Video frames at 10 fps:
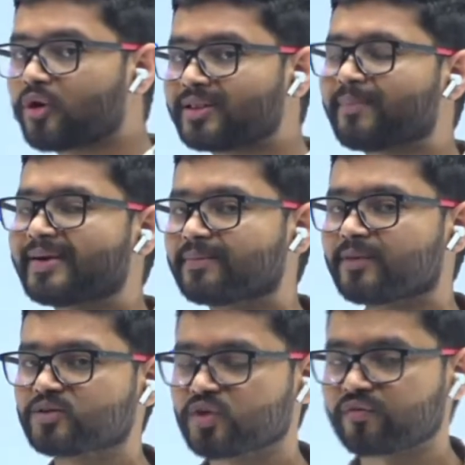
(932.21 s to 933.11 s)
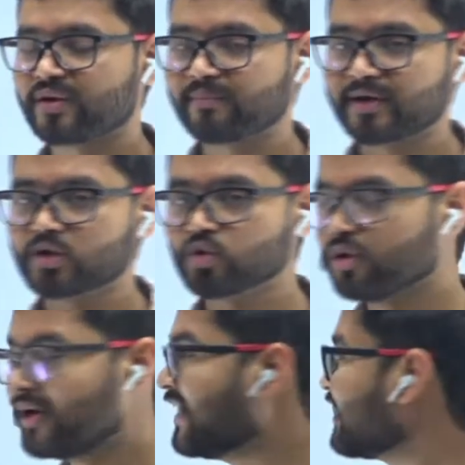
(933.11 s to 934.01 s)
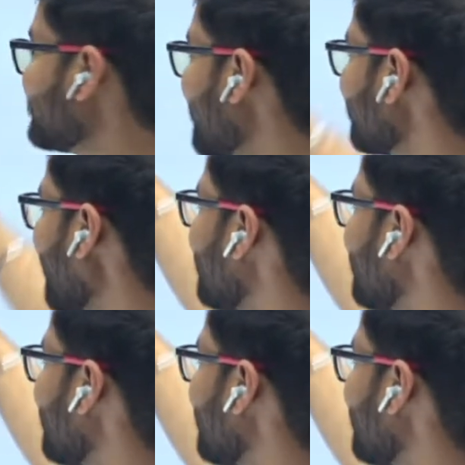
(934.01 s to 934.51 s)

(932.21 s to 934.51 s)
all the multiples of number 2 then